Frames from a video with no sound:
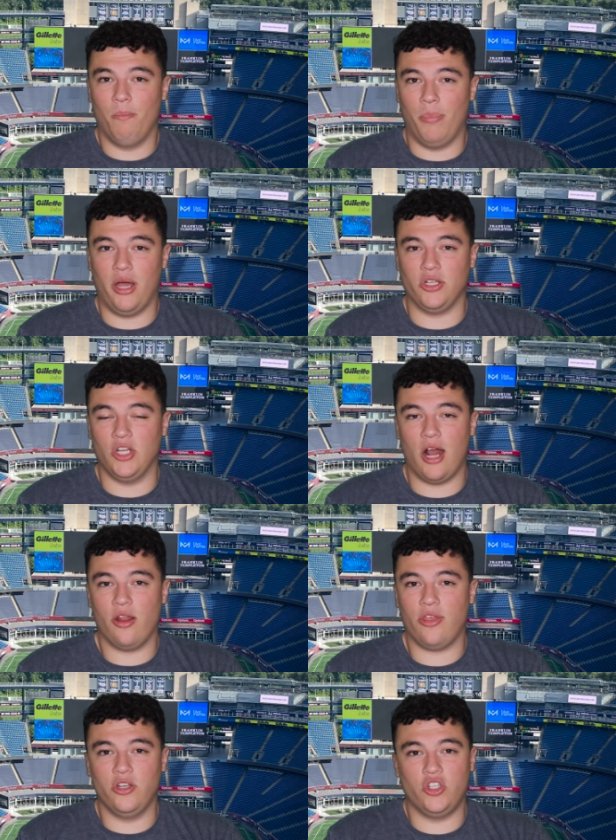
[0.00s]
But
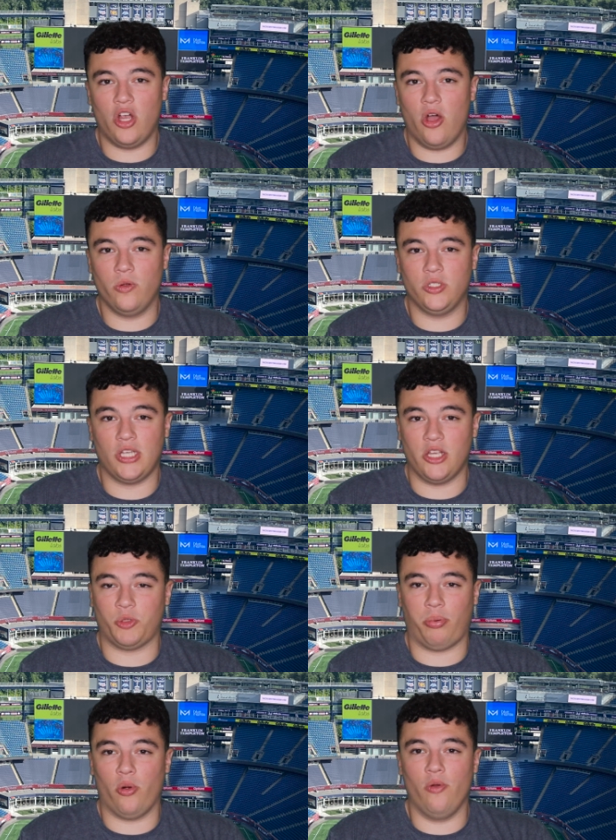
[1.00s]
Jonathan Jones has
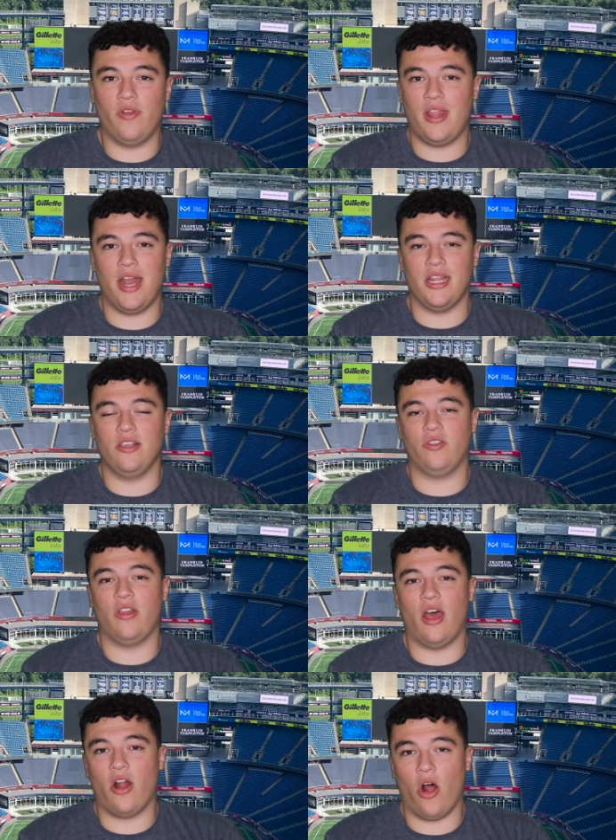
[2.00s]
proven that he's
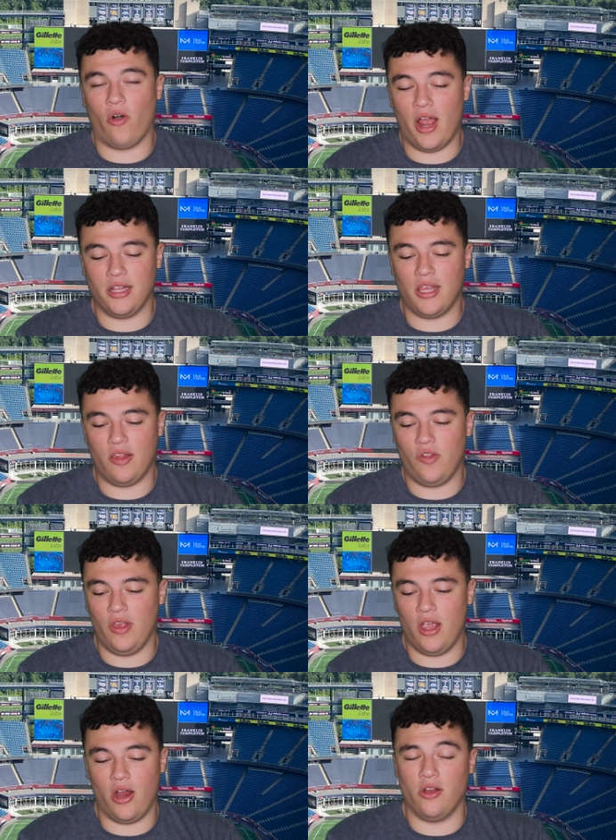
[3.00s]
done all right this
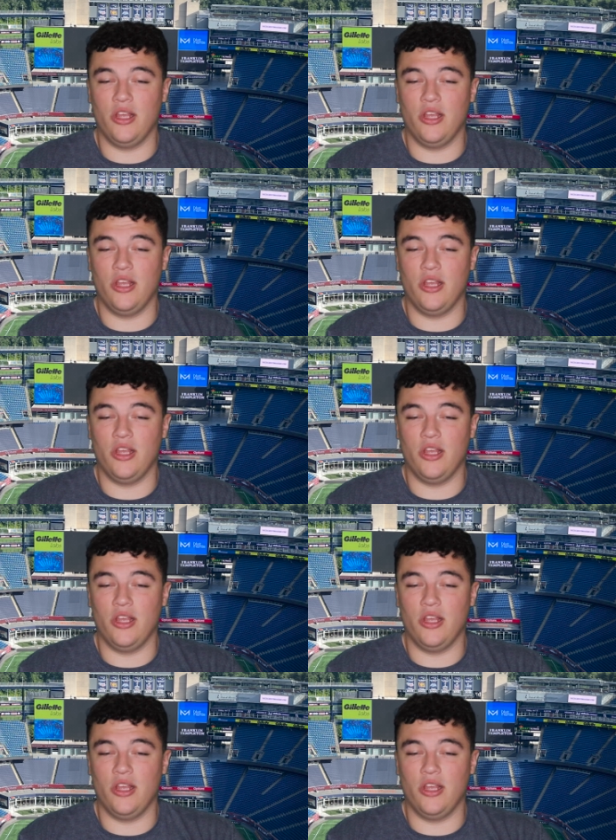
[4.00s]
year.